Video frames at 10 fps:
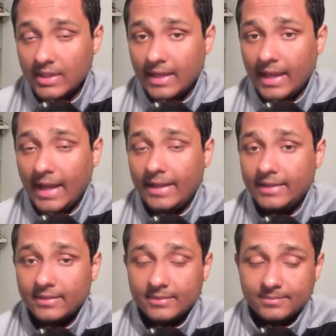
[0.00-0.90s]

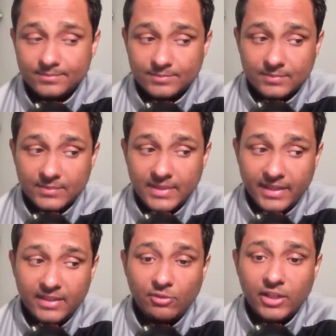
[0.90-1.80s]
And that
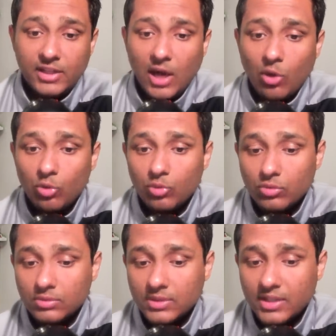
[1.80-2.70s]
is why now
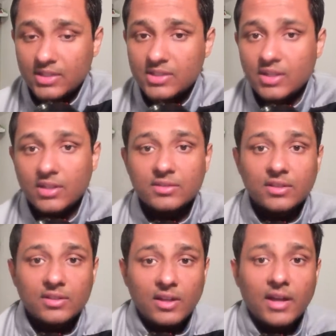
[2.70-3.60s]
Dhanishta
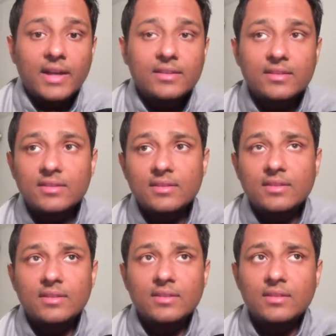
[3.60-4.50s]
Nakshatra has
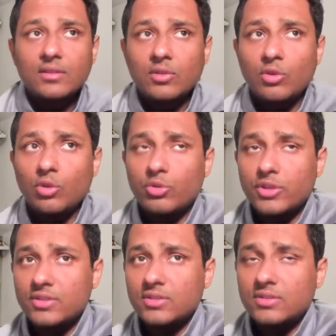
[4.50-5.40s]

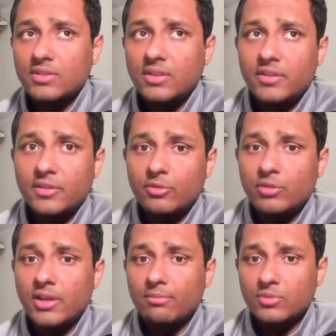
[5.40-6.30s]
connotations related to
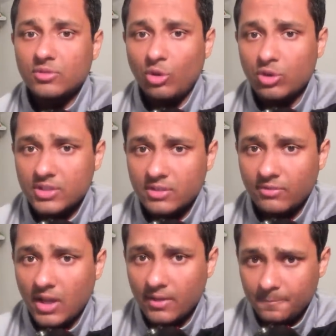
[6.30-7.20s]
drums, Lord
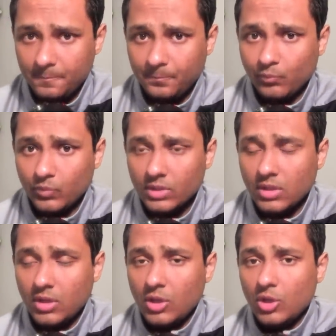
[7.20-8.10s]
Shiva.
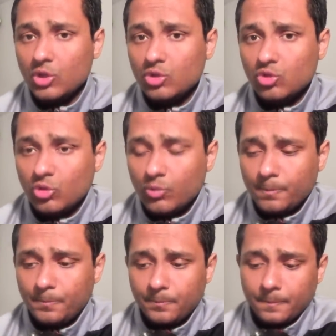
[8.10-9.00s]
So
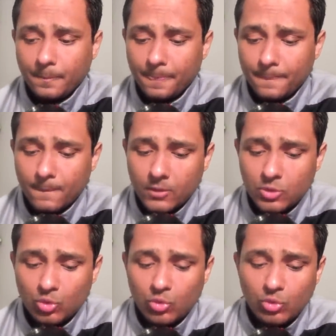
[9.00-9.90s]

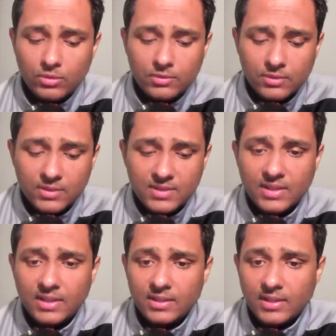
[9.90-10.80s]
you could
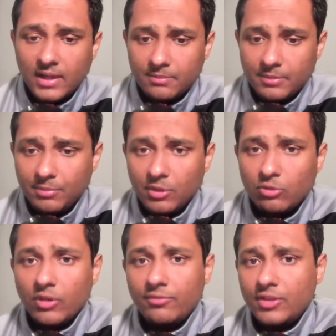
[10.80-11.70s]
see that people
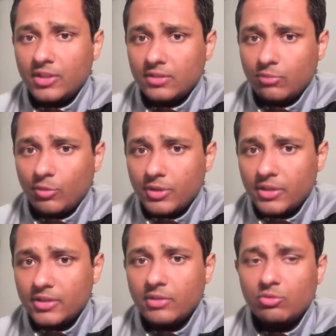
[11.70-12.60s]
who have Venus
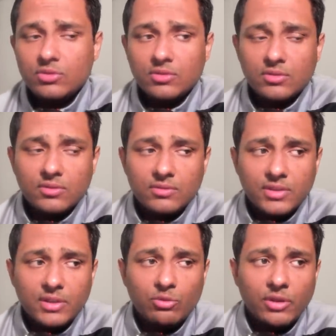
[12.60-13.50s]
prominent, they could
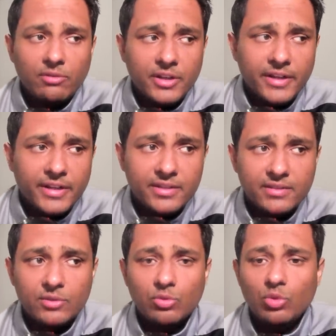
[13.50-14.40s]
they could have a
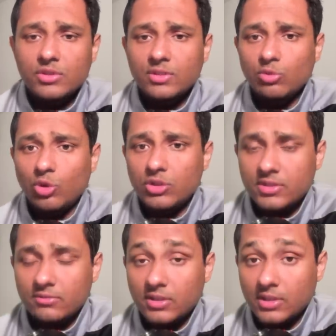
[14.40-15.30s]
tendency to worship Lord
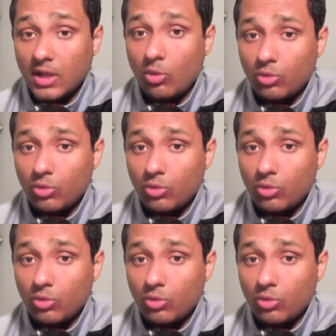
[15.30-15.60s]
Shiva now.